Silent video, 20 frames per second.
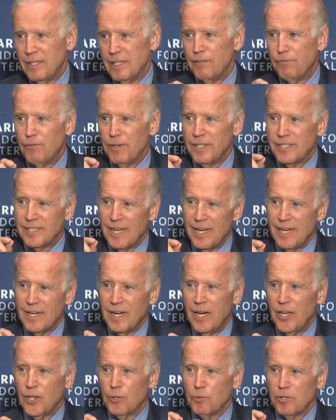if we
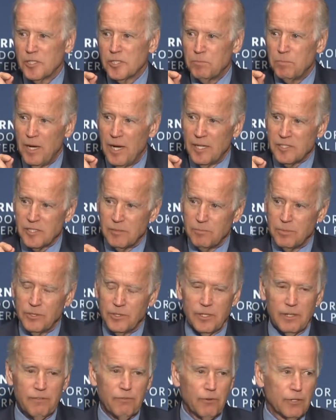take on the
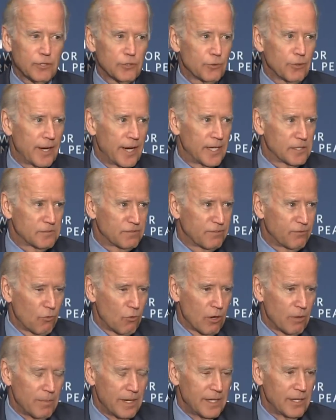responsibility for
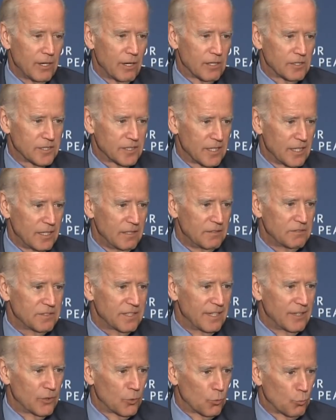transforming
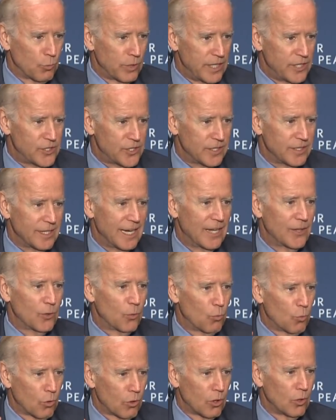ourselves, the region, and
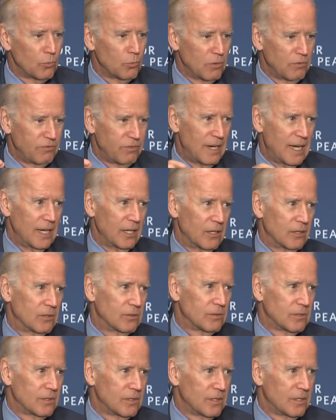the world will follow.
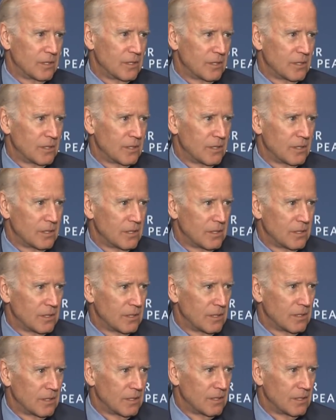
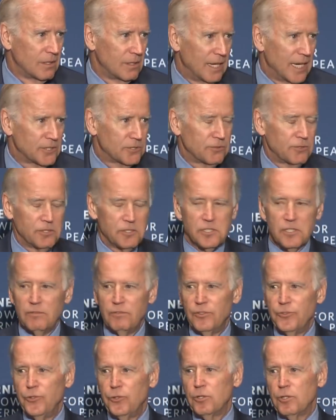As of the
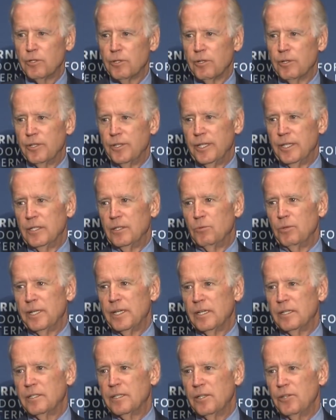civil nuclear deal, we
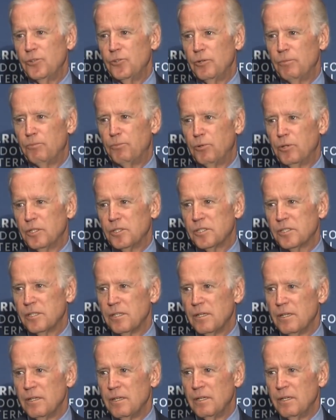continue to
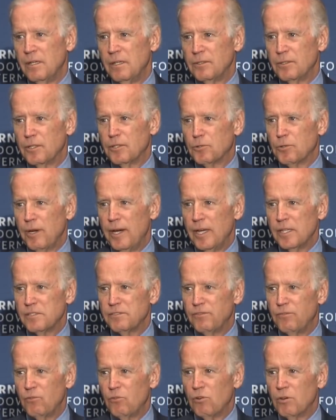push to
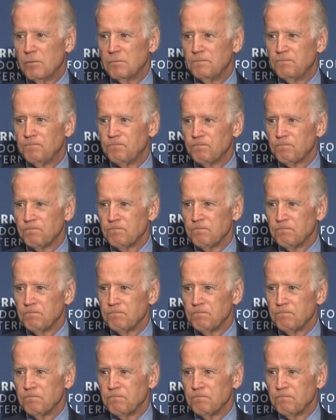transform